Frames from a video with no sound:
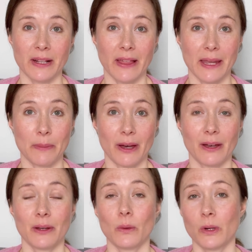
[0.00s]

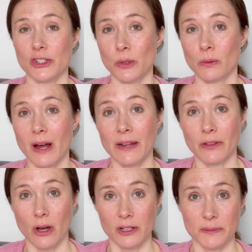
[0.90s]
labour, once you arrive at
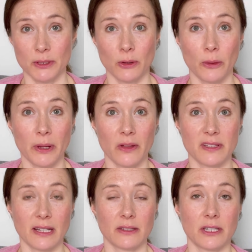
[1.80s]
the hospital or birth
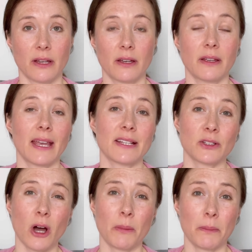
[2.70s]
centre, it's
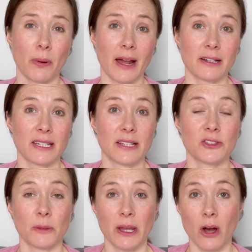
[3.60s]
common practice
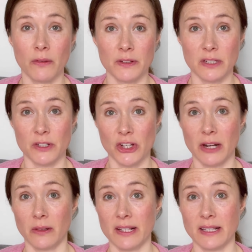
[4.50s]
to be offered a
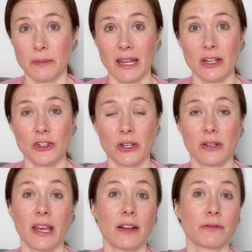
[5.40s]
vaginal
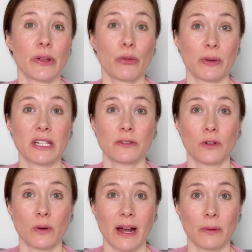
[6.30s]
examination every 3 to
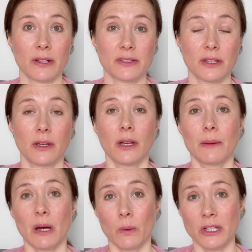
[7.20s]
4 hours,
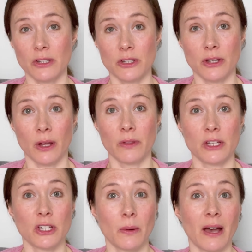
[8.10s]
but I want you to know that
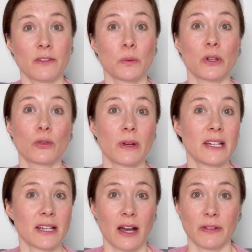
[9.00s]
you don't have to agree
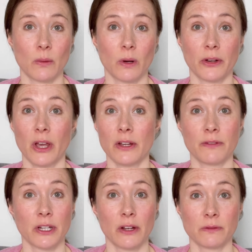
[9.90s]
to having one over
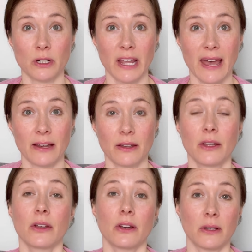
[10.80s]
and over again
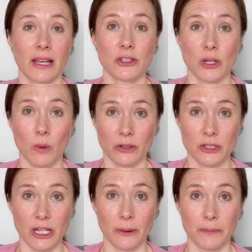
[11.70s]
unless you want
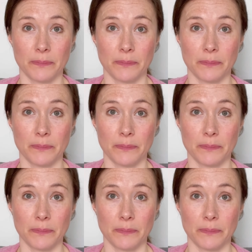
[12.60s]
to.